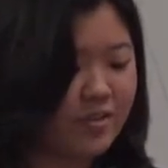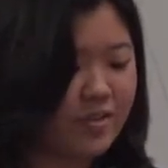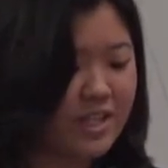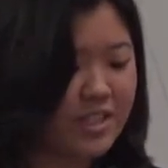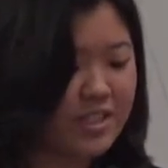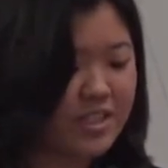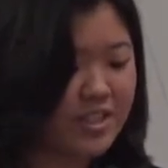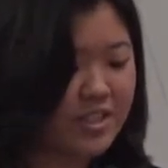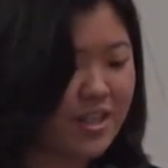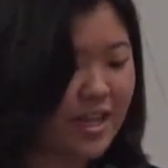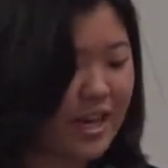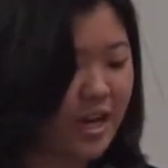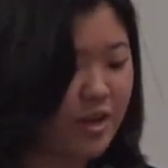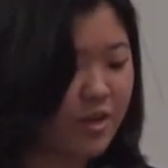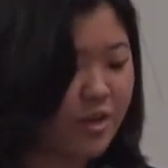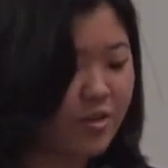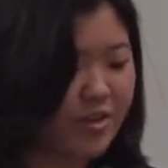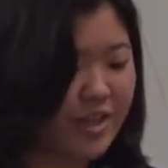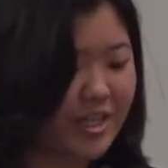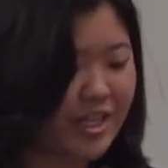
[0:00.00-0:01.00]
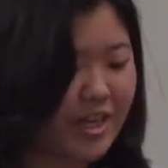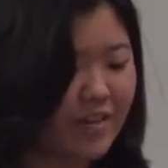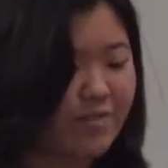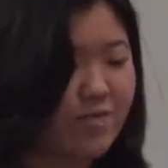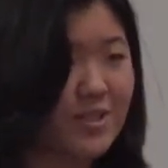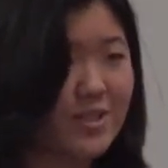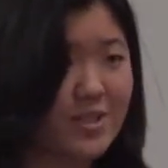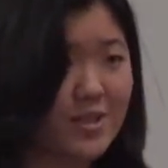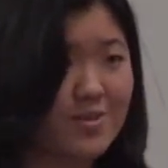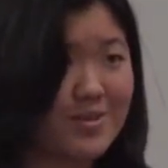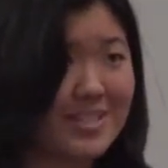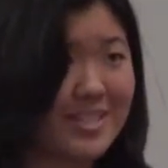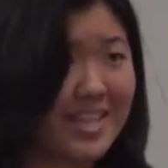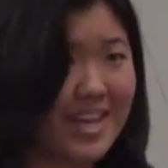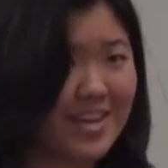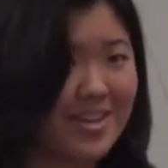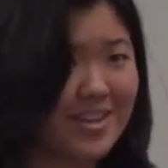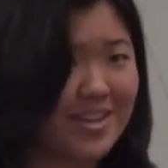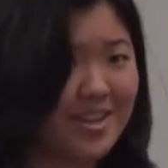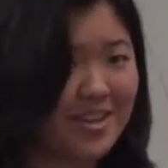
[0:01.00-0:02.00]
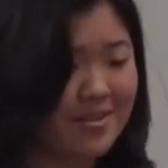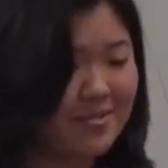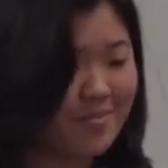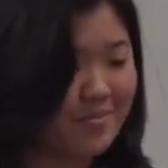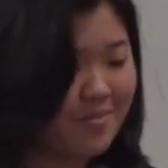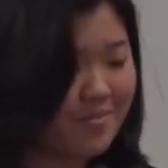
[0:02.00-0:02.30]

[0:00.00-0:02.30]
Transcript: ventured out of our comfort zone together,